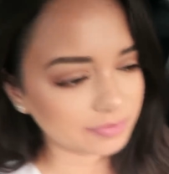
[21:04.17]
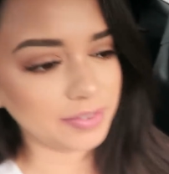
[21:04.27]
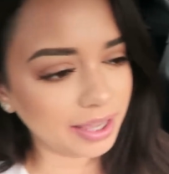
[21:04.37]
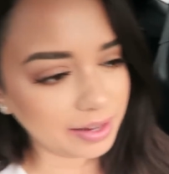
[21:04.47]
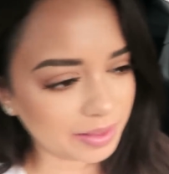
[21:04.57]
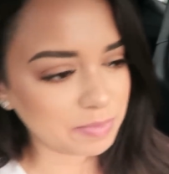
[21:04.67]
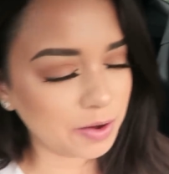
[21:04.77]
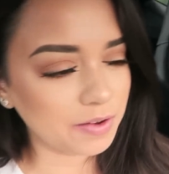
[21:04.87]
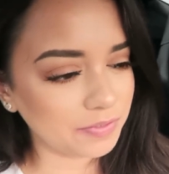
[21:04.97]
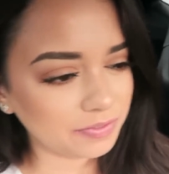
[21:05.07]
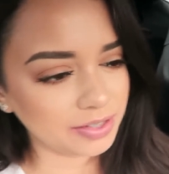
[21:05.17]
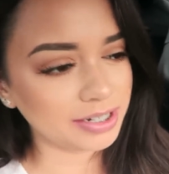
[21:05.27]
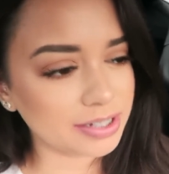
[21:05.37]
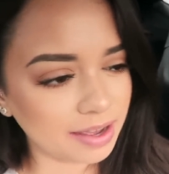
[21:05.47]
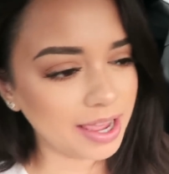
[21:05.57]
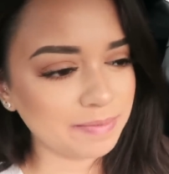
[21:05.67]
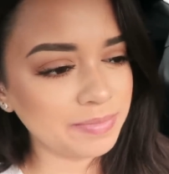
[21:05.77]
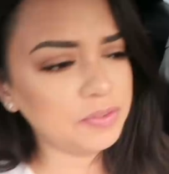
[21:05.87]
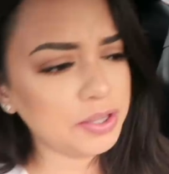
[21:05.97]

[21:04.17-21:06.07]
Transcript: for getting them off in time.